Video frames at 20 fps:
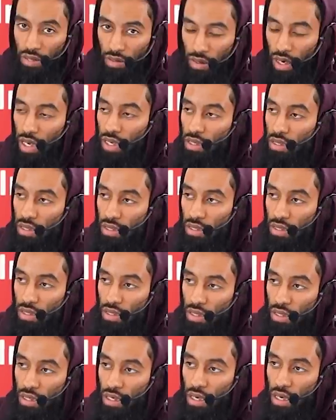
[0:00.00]
right,
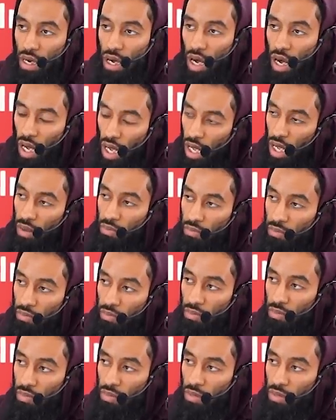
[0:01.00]
harm